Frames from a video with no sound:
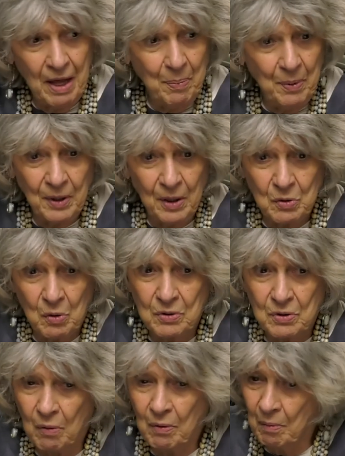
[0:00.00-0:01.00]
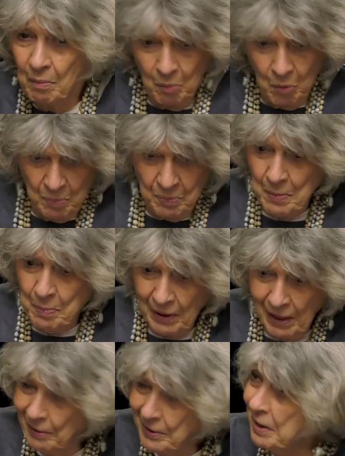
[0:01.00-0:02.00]
but there's also more people
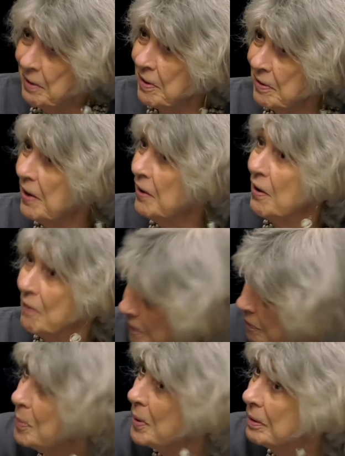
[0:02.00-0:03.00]
out here than there have ever been.